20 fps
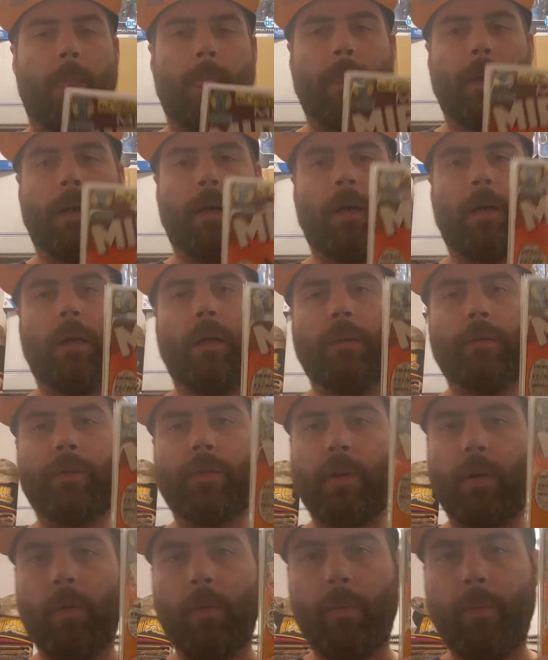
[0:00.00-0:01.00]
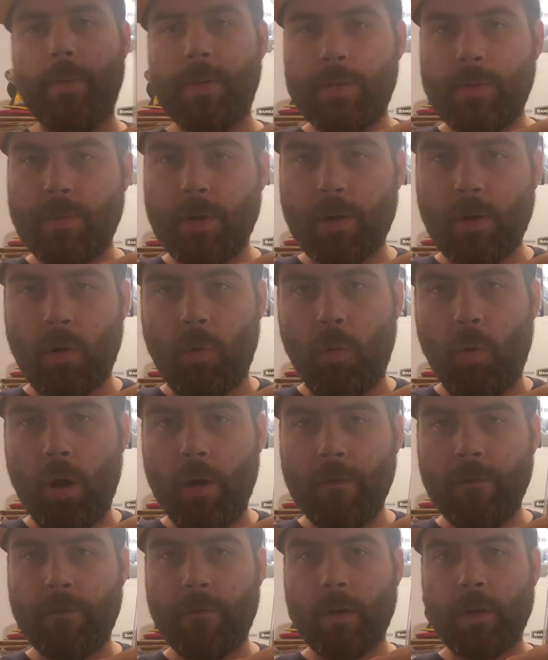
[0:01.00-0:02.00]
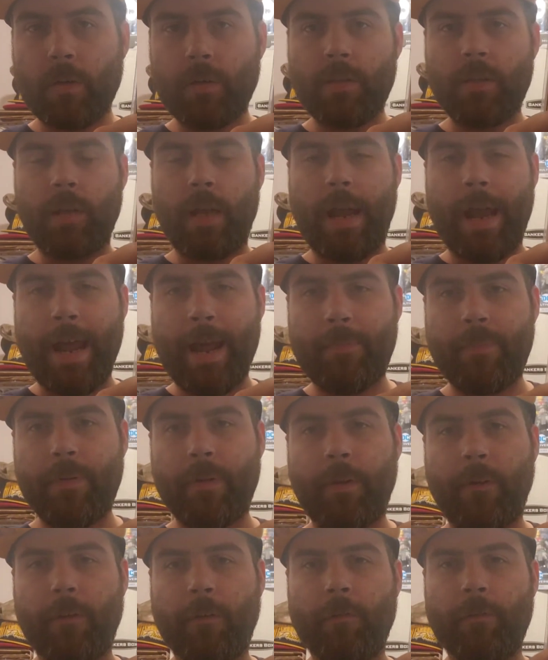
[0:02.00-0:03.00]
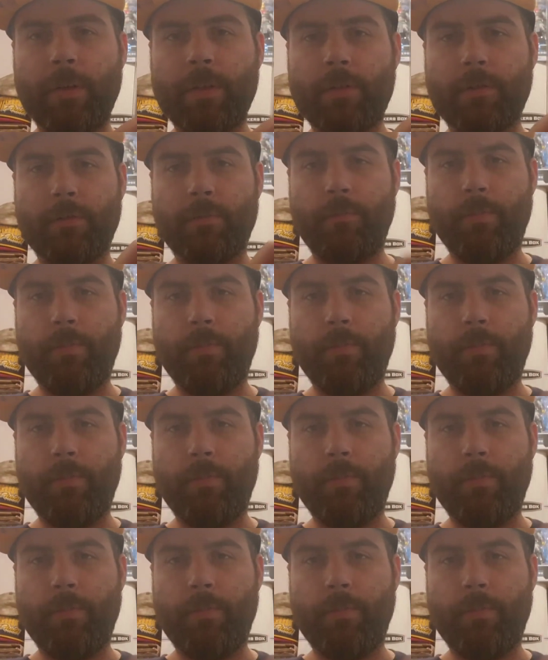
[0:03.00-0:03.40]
So Mr. Miracle 1, first app of Mr.